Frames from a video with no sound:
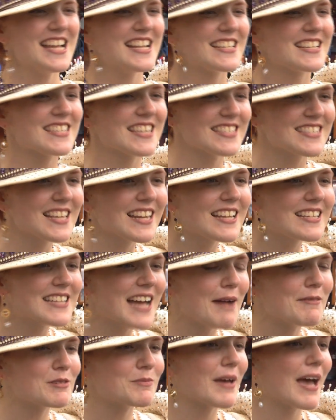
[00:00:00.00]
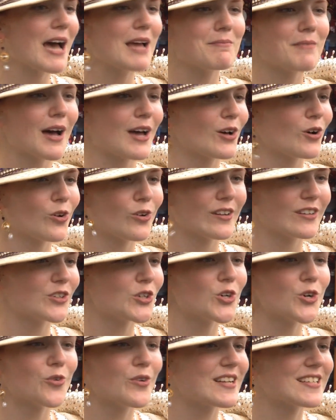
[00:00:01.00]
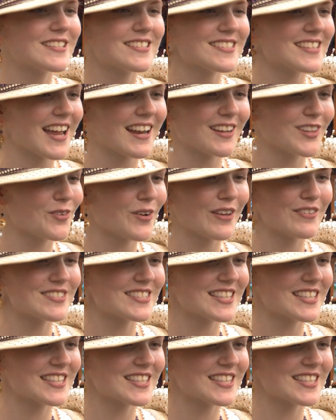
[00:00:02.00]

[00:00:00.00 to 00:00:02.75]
Tis a silly time to be had by all, and who are we to stand in the way of